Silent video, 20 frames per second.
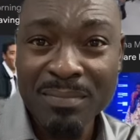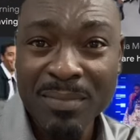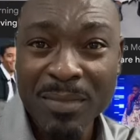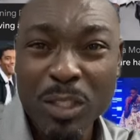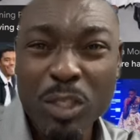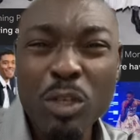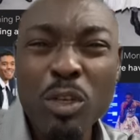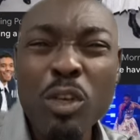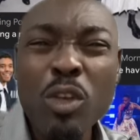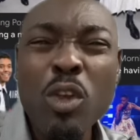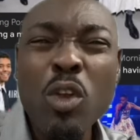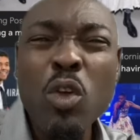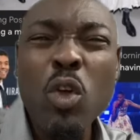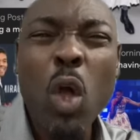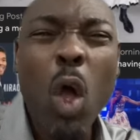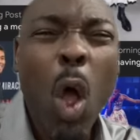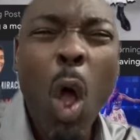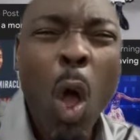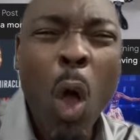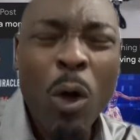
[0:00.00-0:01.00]
You
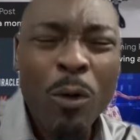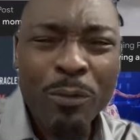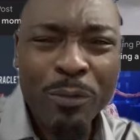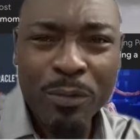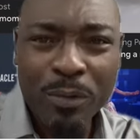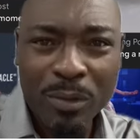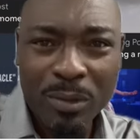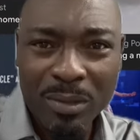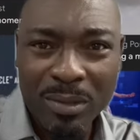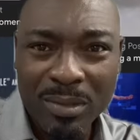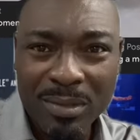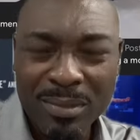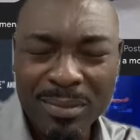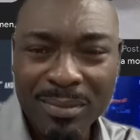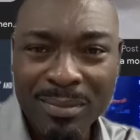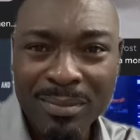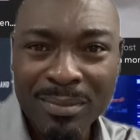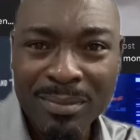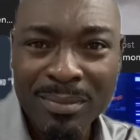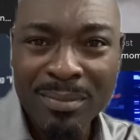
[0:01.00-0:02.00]
look awful.
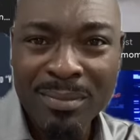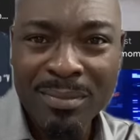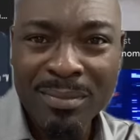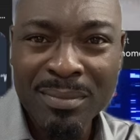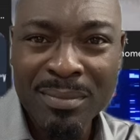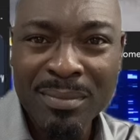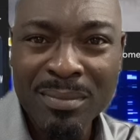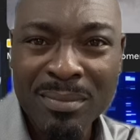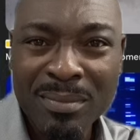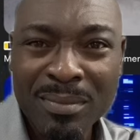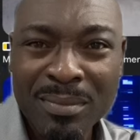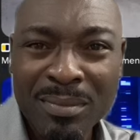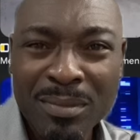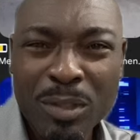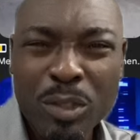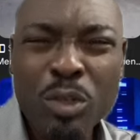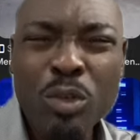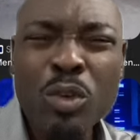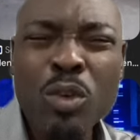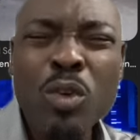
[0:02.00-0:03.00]

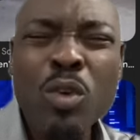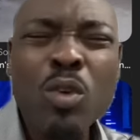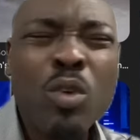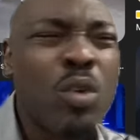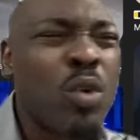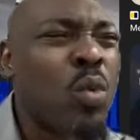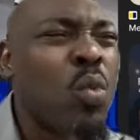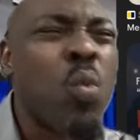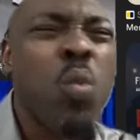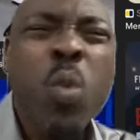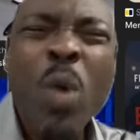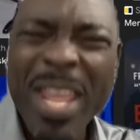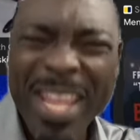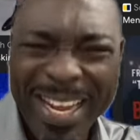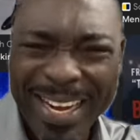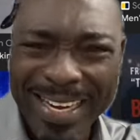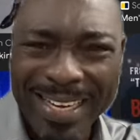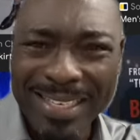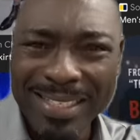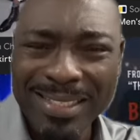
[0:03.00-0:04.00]
You look
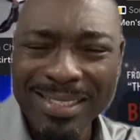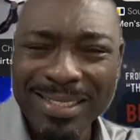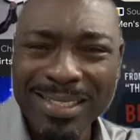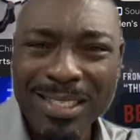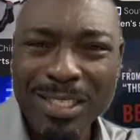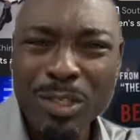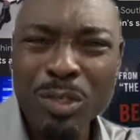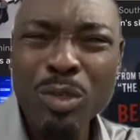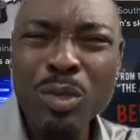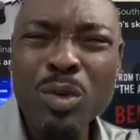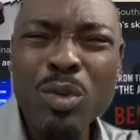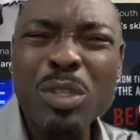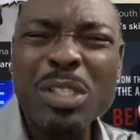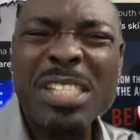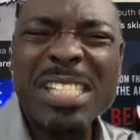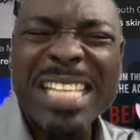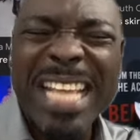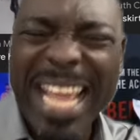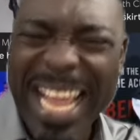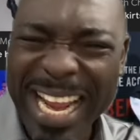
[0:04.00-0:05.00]
weird. You look
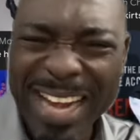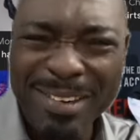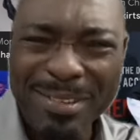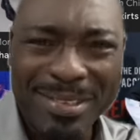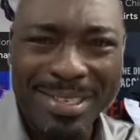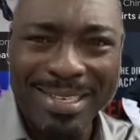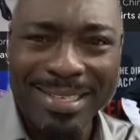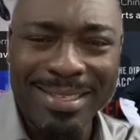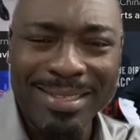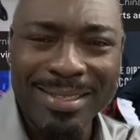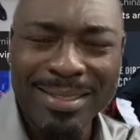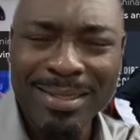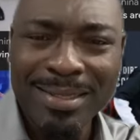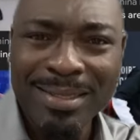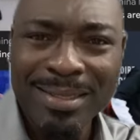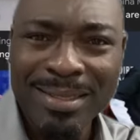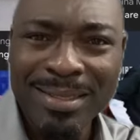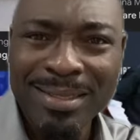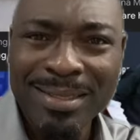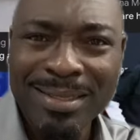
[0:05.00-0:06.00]
scary.
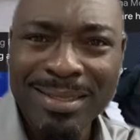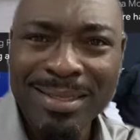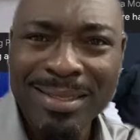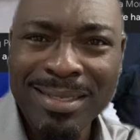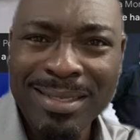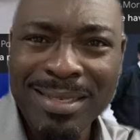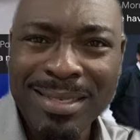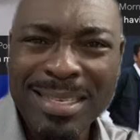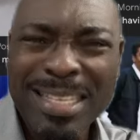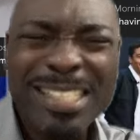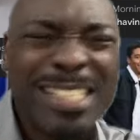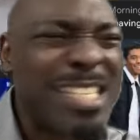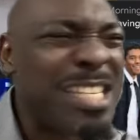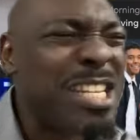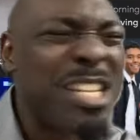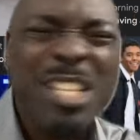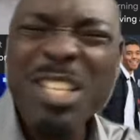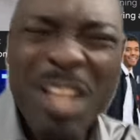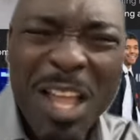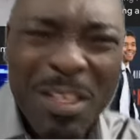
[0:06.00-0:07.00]
There's
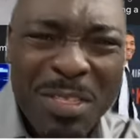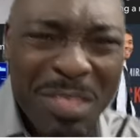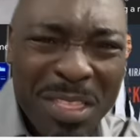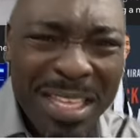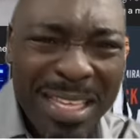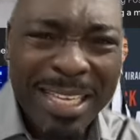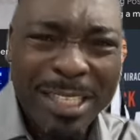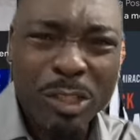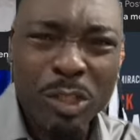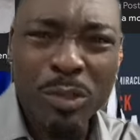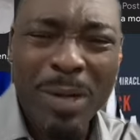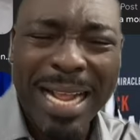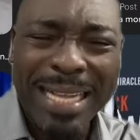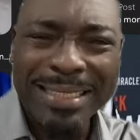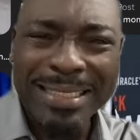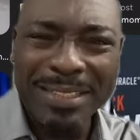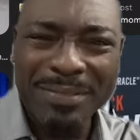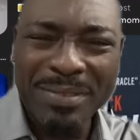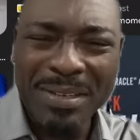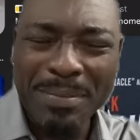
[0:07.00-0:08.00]
nothing
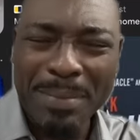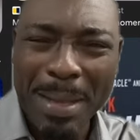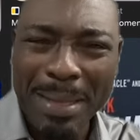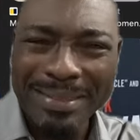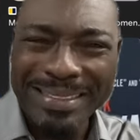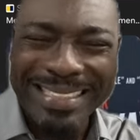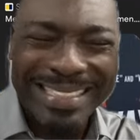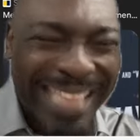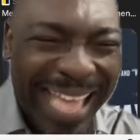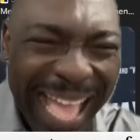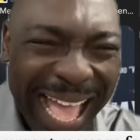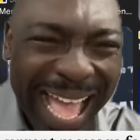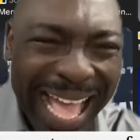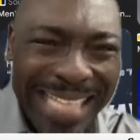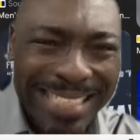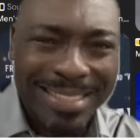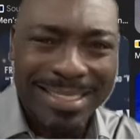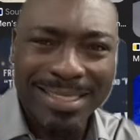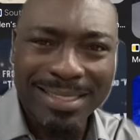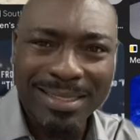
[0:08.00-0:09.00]
attractive about
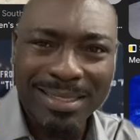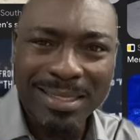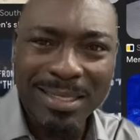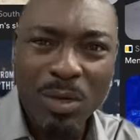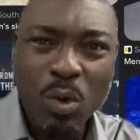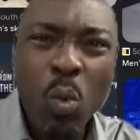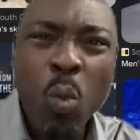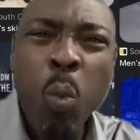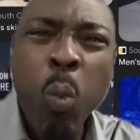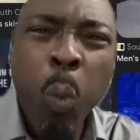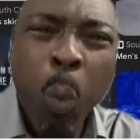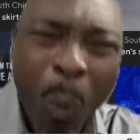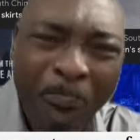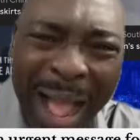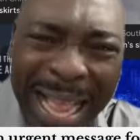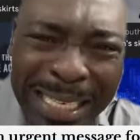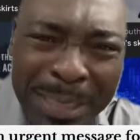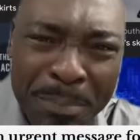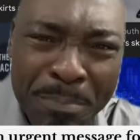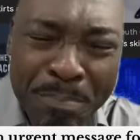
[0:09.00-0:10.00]
that.
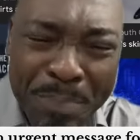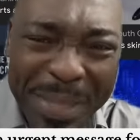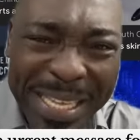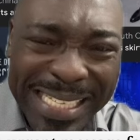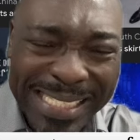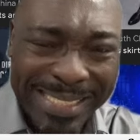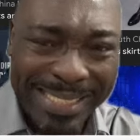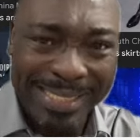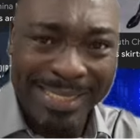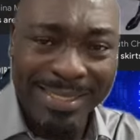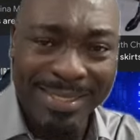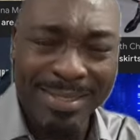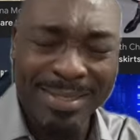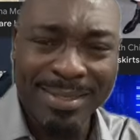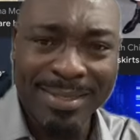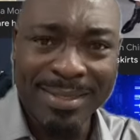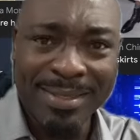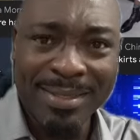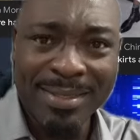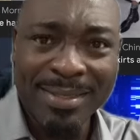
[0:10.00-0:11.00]
One bit.
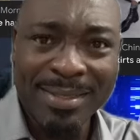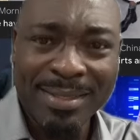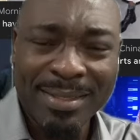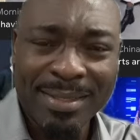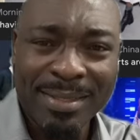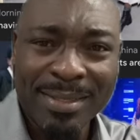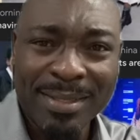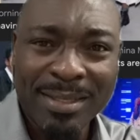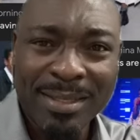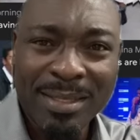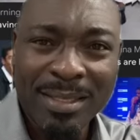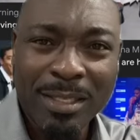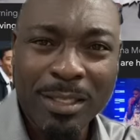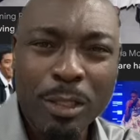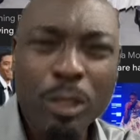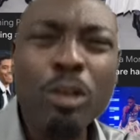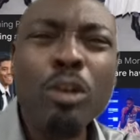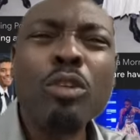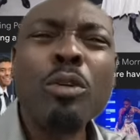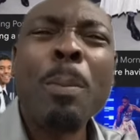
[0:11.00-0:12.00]

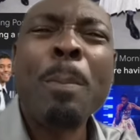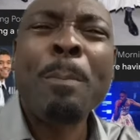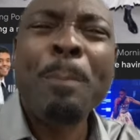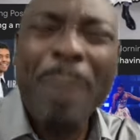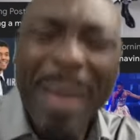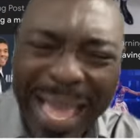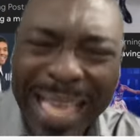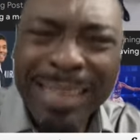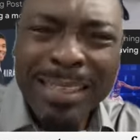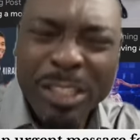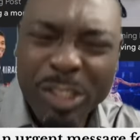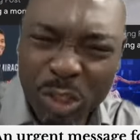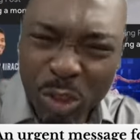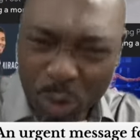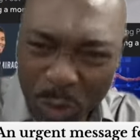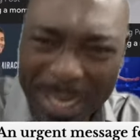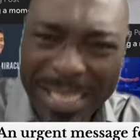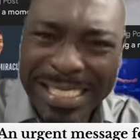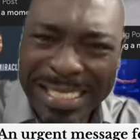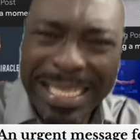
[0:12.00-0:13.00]
You look better
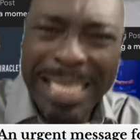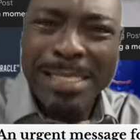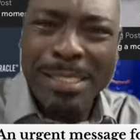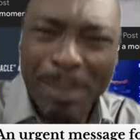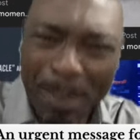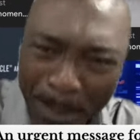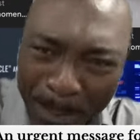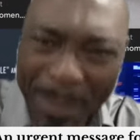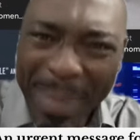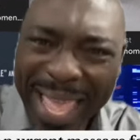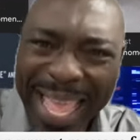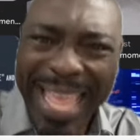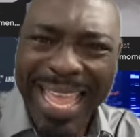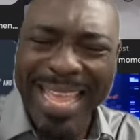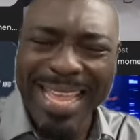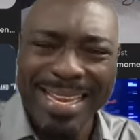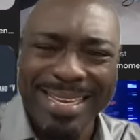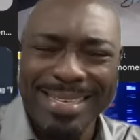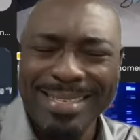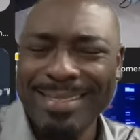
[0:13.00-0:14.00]
dressed as a
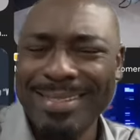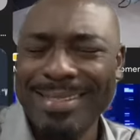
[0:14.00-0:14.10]
man.